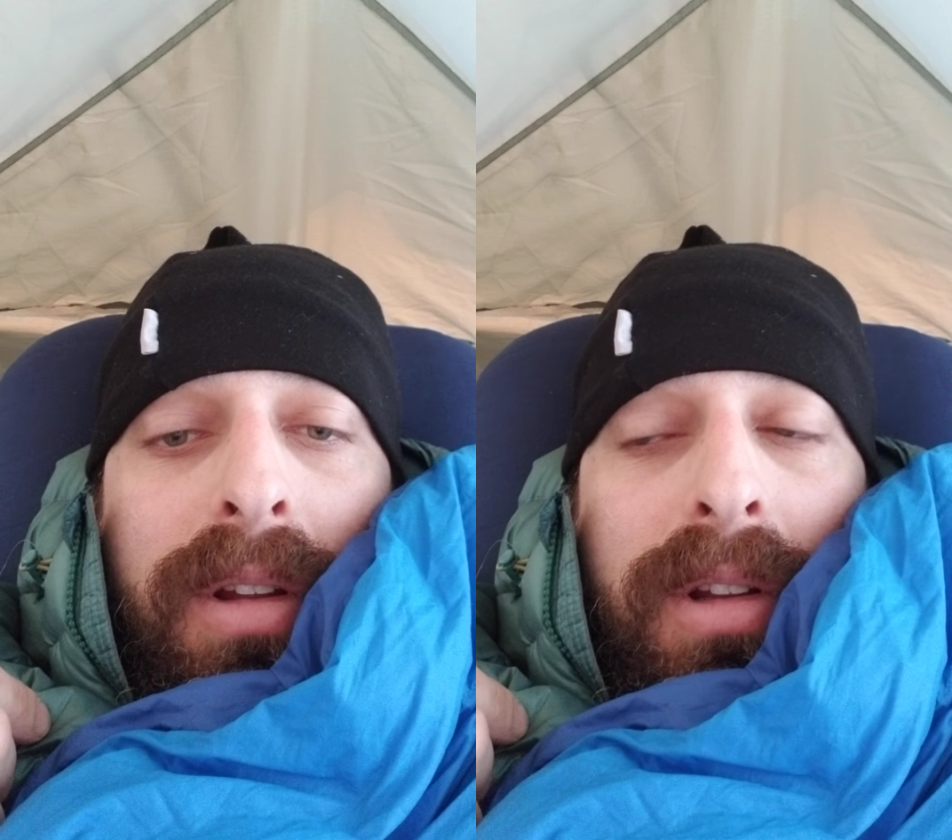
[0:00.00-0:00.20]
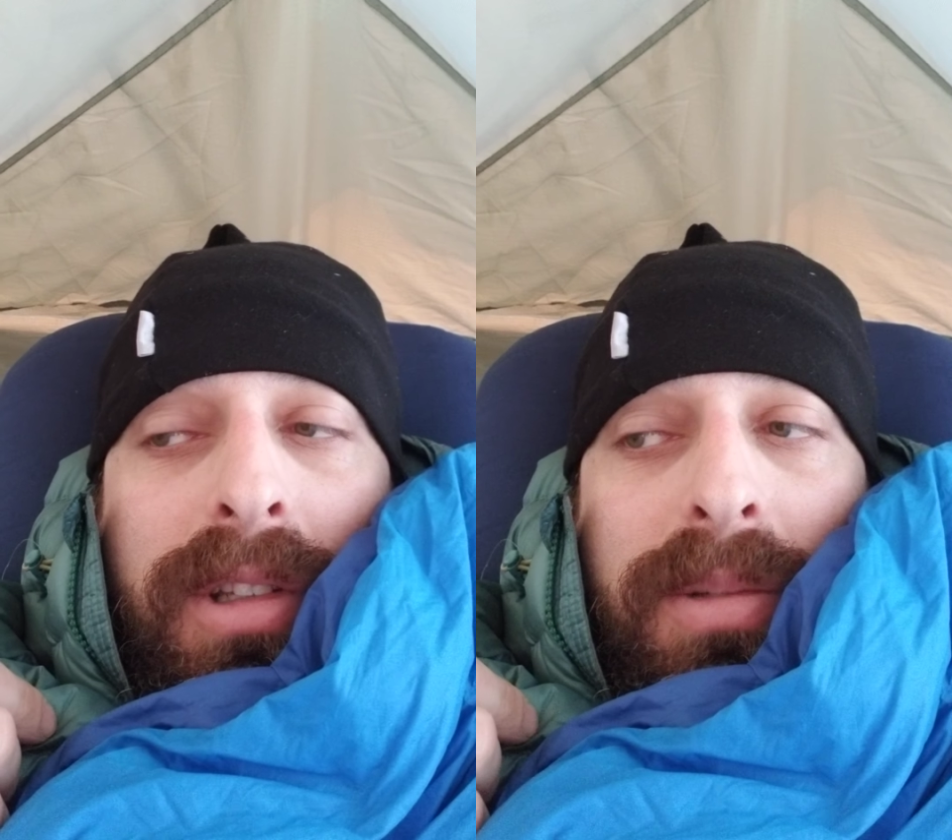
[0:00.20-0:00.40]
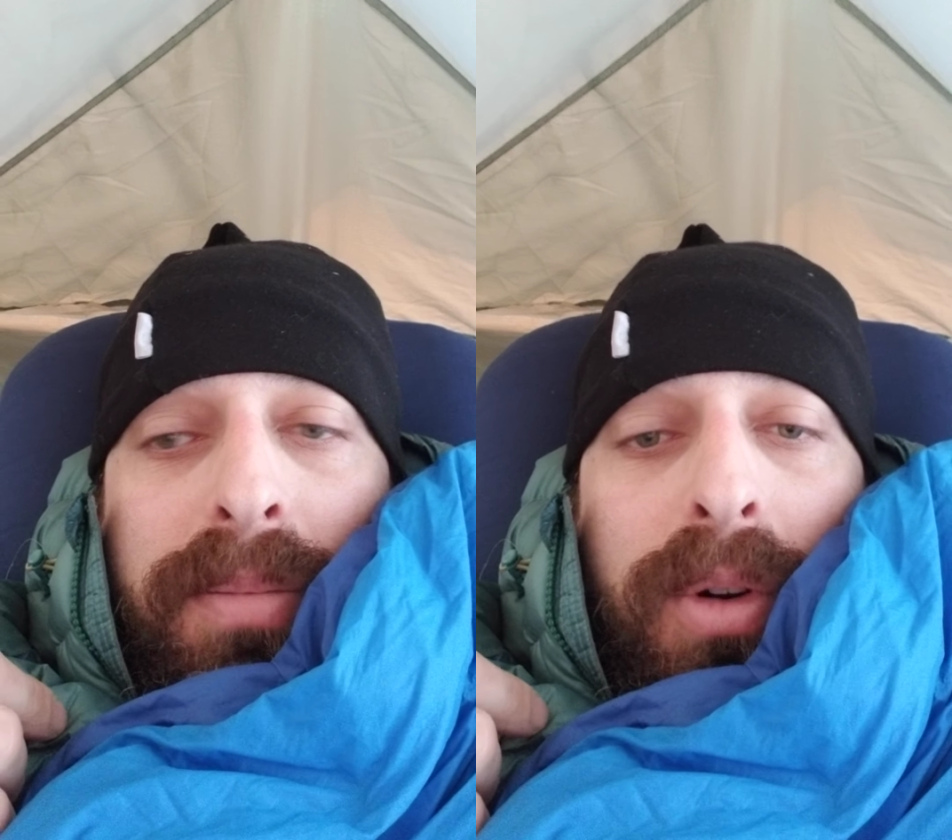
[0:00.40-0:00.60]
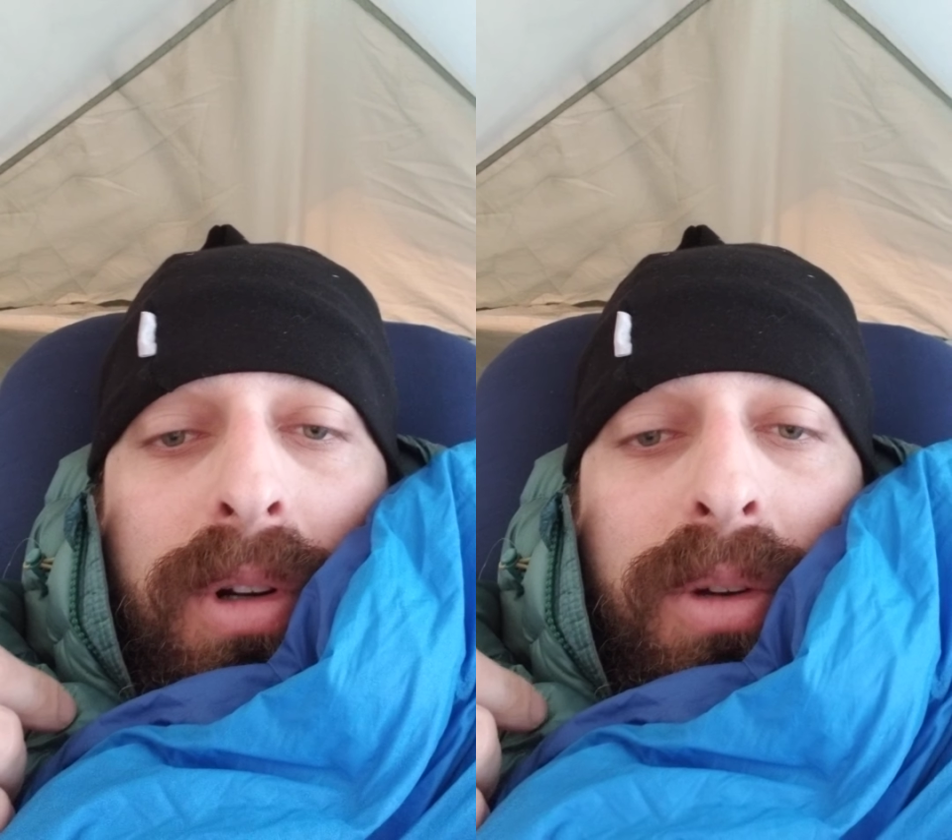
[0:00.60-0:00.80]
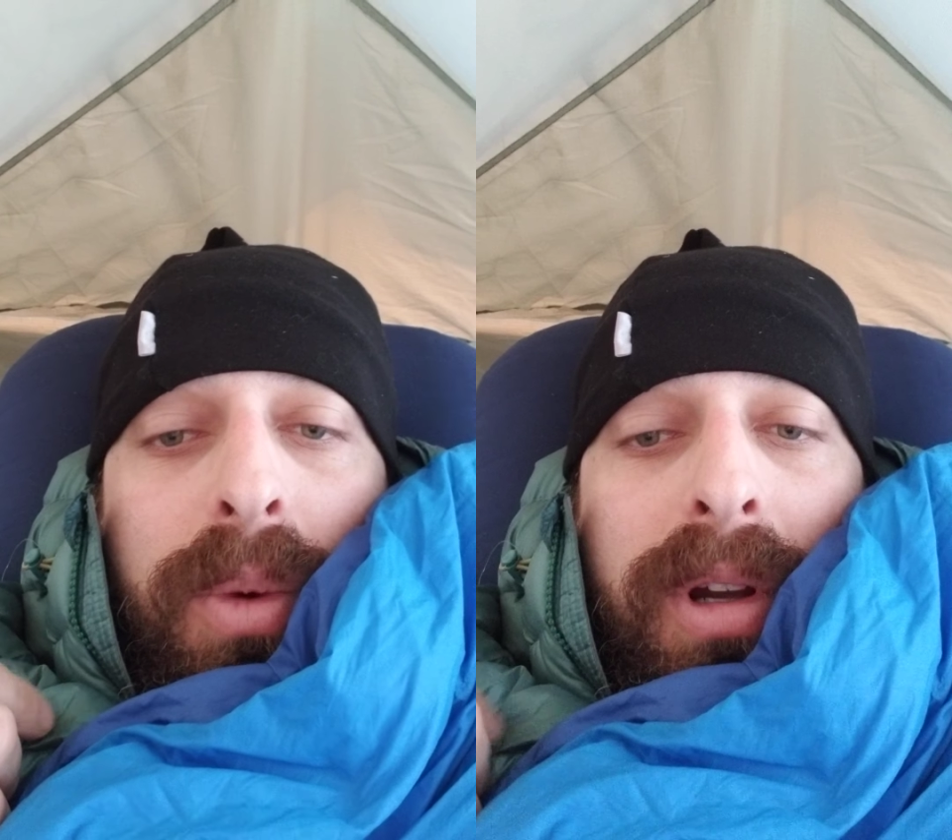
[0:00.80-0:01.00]
it's
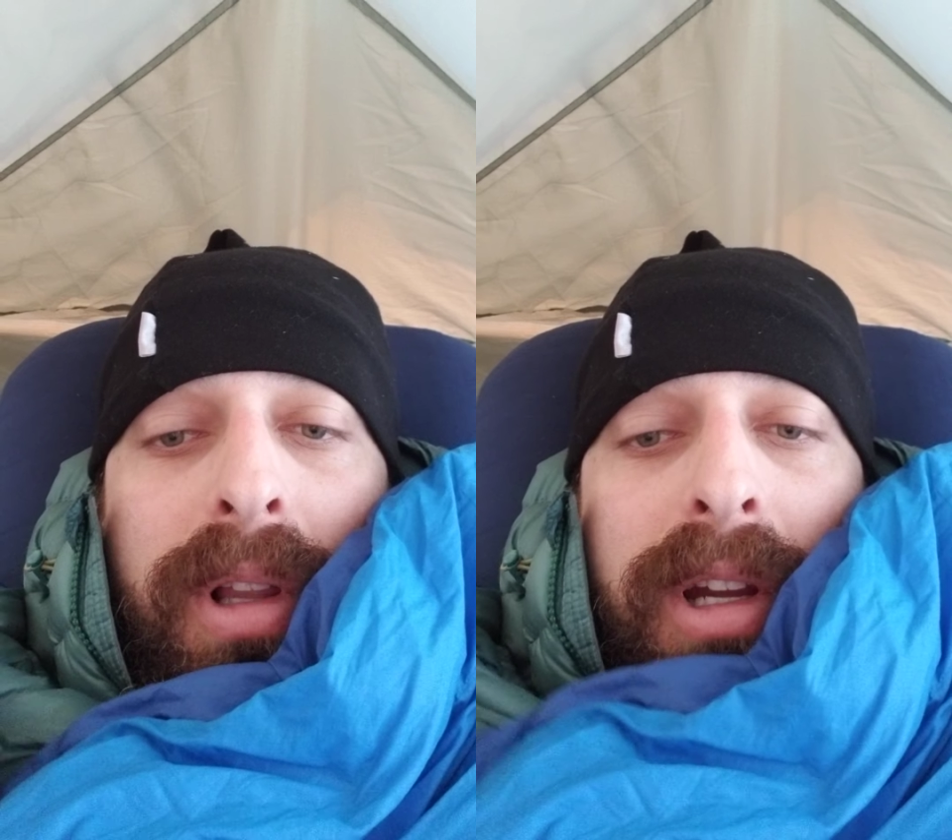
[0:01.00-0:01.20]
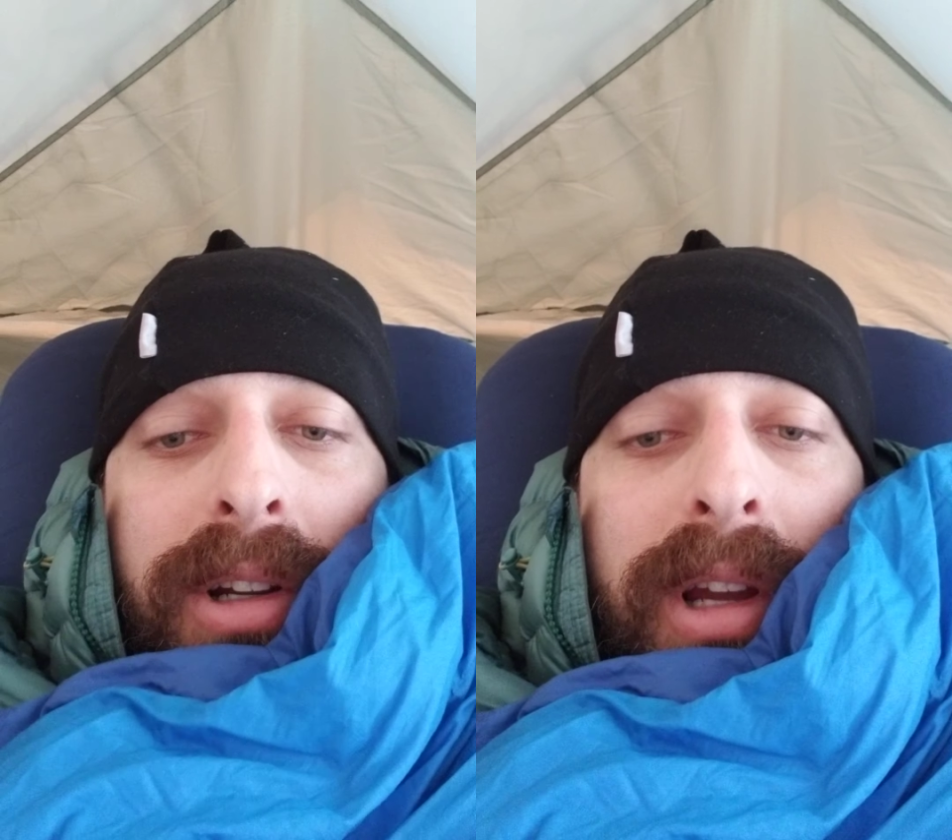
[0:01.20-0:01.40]
important to wear a layer.